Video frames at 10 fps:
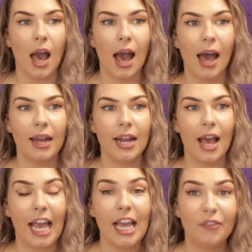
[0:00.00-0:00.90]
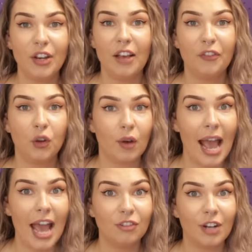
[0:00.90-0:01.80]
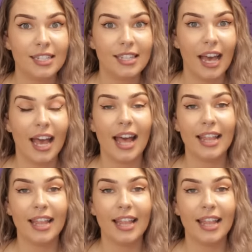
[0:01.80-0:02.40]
And even if you're a hairdresser,